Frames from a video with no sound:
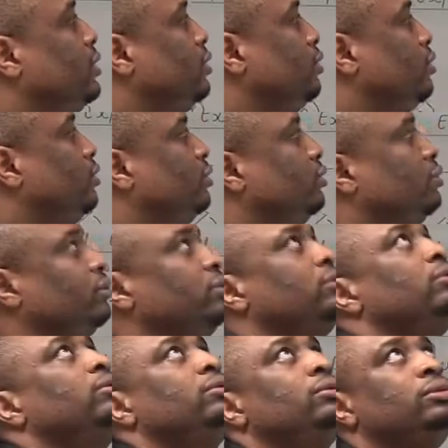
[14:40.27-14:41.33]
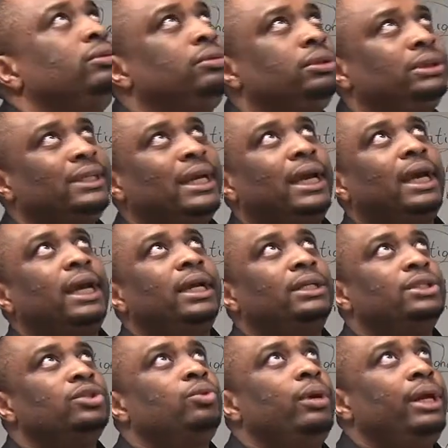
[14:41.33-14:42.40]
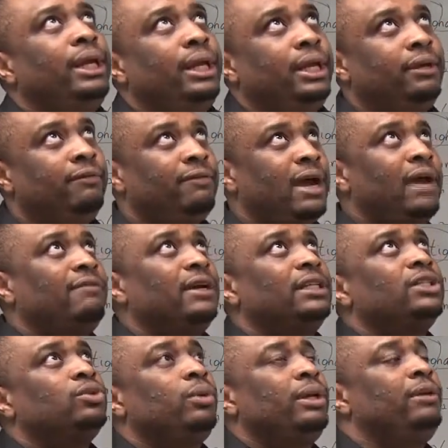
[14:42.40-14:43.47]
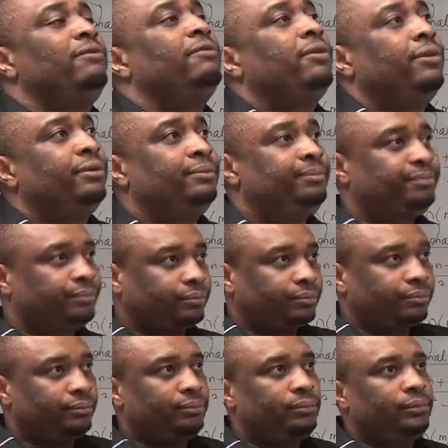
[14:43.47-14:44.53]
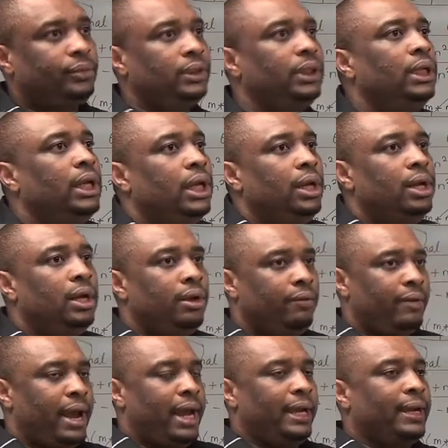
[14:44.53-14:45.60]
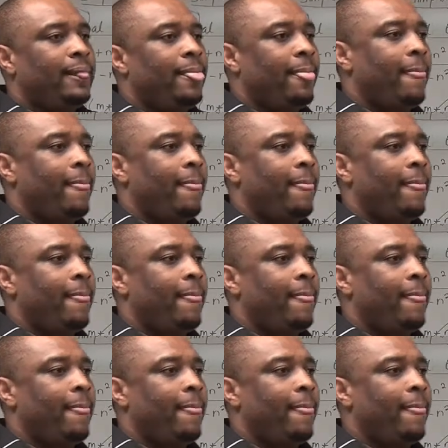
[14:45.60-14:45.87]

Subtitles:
2, 10, 20. 5 and 24, right?